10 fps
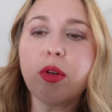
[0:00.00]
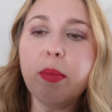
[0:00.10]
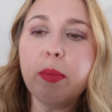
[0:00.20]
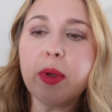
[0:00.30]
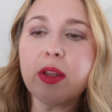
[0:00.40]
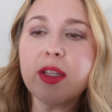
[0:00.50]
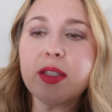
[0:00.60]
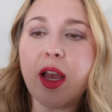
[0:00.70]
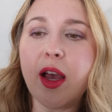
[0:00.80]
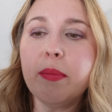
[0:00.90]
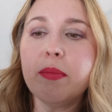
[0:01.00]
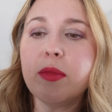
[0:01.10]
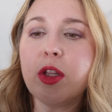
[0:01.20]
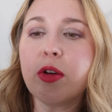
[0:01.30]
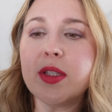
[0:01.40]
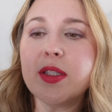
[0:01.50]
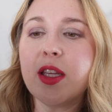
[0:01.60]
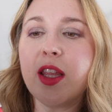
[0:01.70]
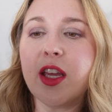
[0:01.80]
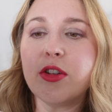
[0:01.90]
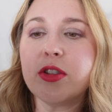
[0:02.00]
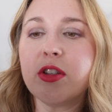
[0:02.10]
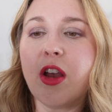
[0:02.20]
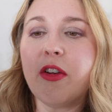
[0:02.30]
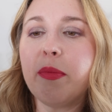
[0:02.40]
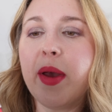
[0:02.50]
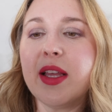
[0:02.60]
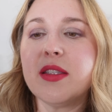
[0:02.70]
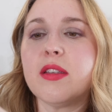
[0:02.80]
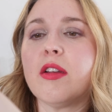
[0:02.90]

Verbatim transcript: you can build this up. You can see that your soft mattes